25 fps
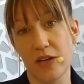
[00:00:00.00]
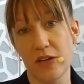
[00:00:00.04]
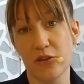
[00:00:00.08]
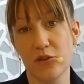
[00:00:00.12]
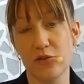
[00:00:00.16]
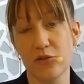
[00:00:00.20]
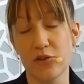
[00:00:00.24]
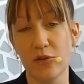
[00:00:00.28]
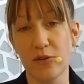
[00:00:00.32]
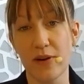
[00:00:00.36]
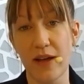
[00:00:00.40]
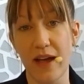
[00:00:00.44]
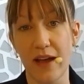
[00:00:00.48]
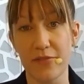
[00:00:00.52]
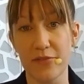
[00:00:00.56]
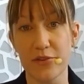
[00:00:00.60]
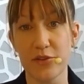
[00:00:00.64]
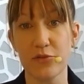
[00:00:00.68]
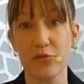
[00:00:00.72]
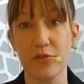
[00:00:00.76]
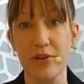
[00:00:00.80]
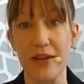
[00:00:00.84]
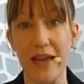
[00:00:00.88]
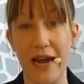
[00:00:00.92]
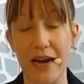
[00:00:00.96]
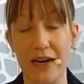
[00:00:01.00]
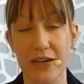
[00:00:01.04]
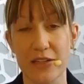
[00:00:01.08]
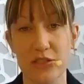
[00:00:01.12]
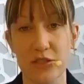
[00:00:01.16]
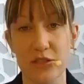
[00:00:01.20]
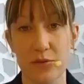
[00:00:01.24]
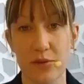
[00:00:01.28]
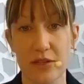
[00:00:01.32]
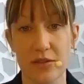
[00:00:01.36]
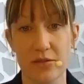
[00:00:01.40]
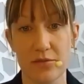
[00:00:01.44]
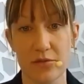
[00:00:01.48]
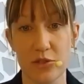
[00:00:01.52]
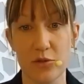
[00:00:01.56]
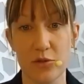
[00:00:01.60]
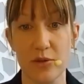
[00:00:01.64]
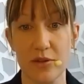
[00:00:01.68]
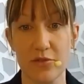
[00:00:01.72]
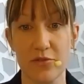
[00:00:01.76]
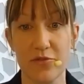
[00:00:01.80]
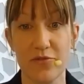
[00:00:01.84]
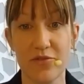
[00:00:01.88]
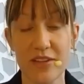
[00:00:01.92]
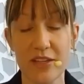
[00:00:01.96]
You don't have to react to it. You
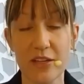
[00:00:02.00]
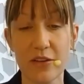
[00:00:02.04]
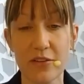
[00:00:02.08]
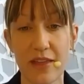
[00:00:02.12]
can feel